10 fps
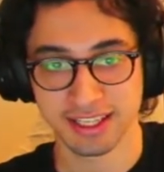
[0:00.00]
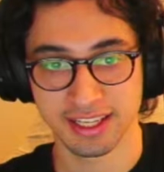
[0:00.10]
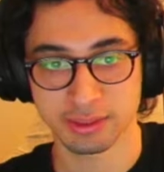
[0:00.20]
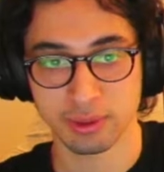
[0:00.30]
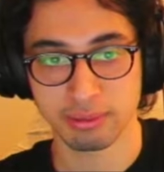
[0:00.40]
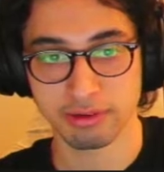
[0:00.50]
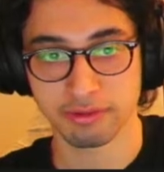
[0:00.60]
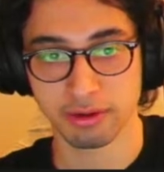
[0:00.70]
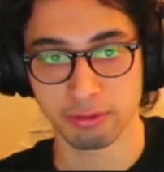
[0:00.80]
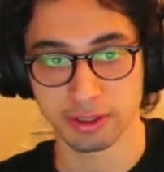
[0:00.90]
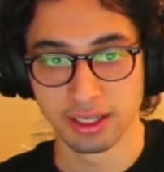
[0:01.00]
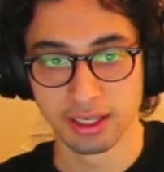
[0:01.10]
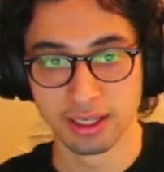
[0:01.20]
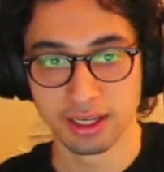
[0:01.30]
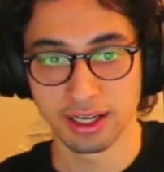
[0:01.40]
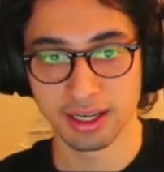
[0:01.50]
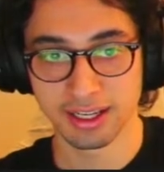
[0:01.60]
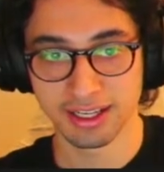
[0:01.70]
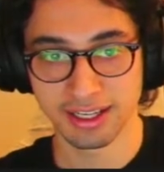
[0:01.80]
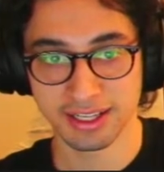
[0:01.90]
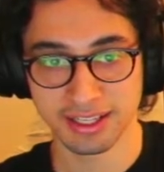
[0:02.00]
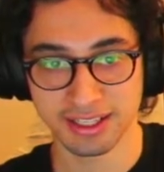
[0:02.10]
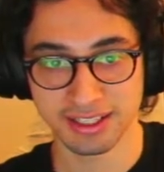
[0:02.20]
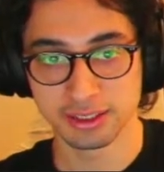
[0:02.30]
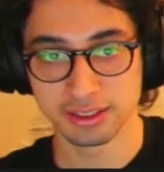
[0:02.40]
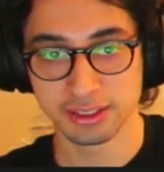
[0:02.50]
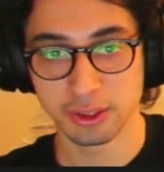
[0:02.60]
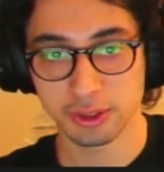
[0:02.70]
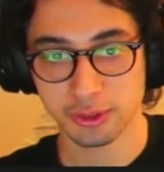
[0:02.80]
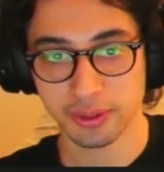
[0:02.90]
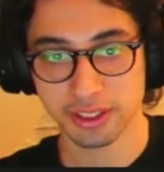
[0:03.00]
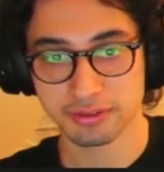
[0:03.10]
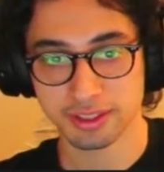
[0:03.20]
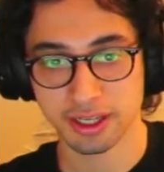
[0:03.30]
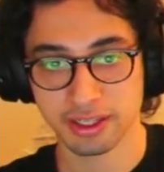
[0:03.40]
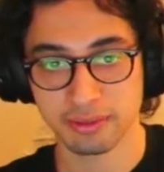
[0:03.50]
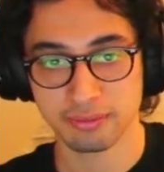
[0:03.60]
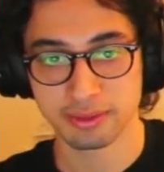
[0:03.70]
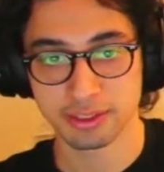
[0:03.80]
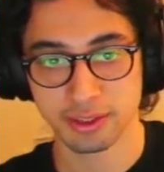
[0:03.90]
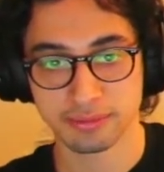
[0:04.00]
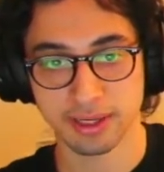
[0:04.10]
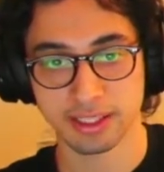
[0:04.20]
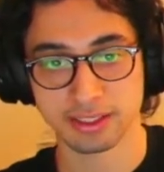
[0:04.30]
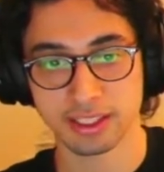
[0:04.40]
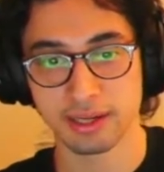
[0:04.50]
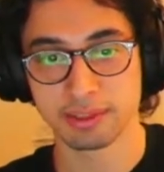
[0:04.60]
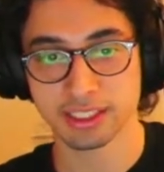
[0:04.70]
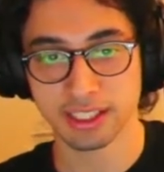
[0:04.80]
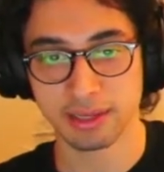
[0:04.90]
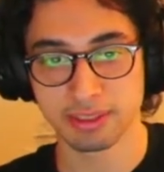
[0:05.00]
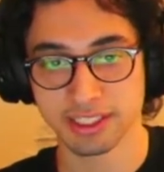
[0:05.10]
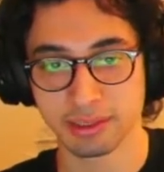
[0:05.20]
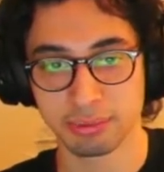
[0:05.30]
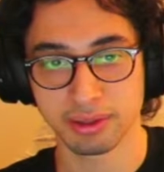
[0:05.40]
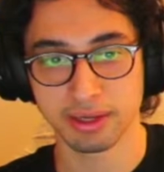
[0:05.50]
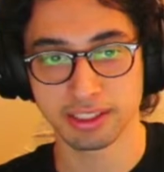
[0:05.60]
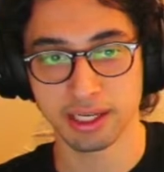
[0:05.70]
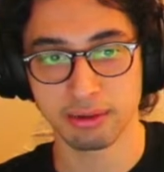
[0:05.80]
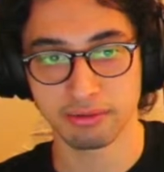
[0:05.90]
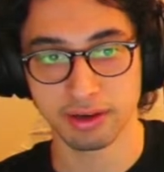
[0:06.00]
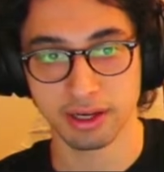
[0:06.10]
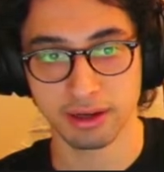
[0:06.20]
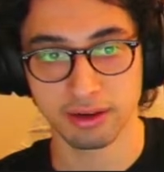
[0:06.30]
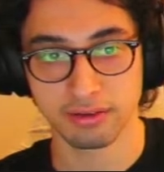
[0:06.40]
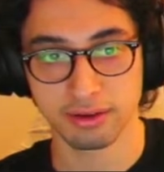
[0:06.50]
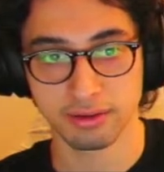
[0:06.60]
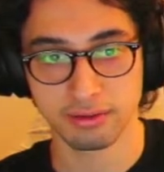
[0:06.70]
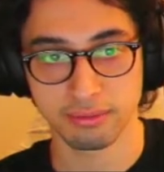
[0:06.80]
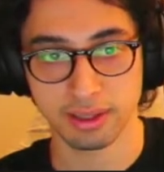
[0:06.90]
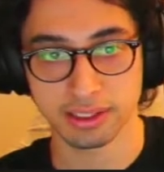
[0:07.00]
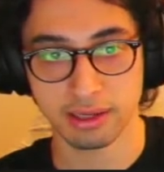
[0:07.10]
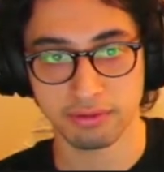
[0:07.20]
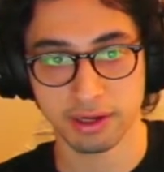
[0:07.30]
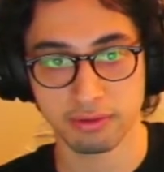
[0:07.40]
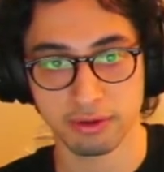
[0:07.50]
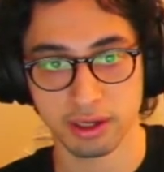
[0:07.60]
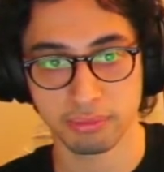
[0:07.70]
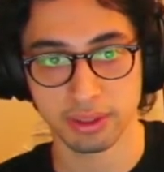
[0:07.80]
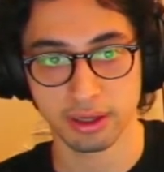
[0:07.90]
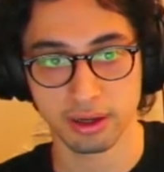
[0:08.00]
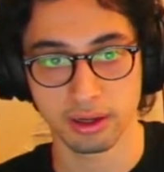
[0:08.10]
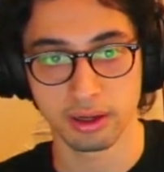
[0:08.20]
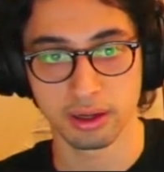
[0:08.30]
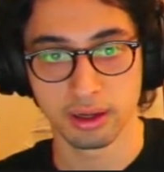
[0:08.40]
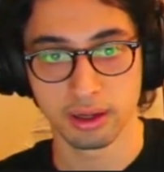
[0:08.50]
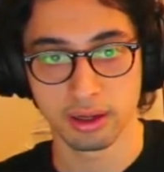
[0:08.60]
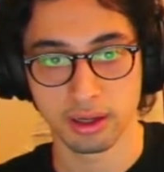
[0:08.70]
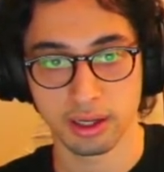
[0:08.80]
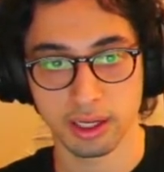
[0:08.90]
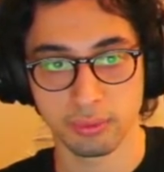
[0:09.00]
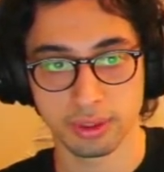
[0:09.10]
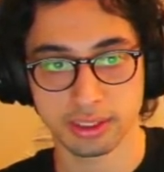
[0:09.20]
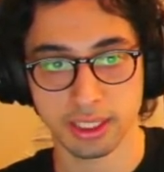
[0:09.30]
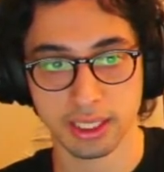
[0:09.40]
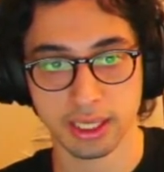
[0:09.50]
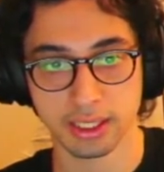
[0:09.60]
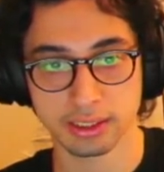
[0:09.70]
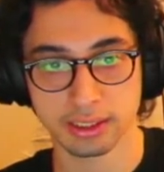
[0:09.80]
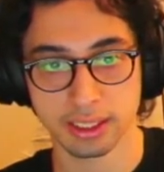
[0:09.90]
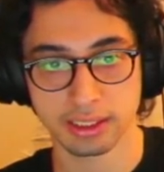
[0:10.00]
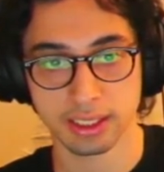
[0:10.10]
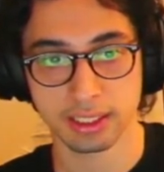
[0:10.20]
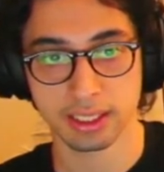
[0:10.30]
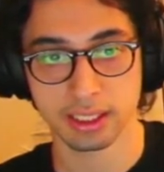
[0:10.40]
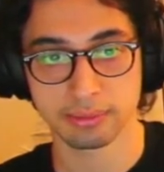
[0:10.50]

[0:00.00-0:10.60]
one of my favorites. Ocarina of Time. Okay, Majora's Mask. I'm just gonna put my top 5. My top 5 are up here. I would say yes, indeed, that is my